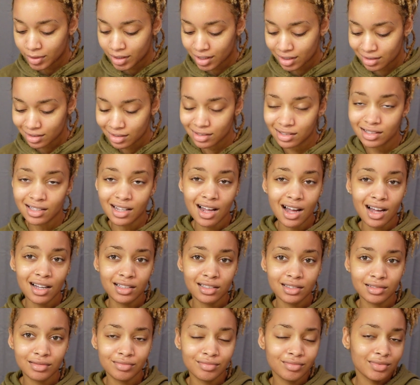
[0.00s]
because it's not,
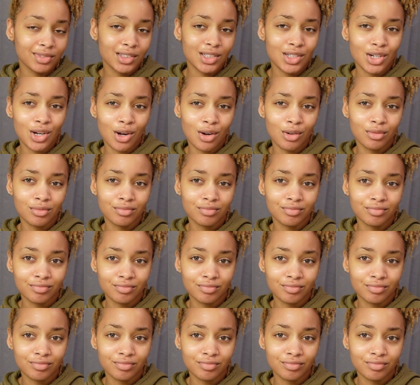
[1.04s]
you know,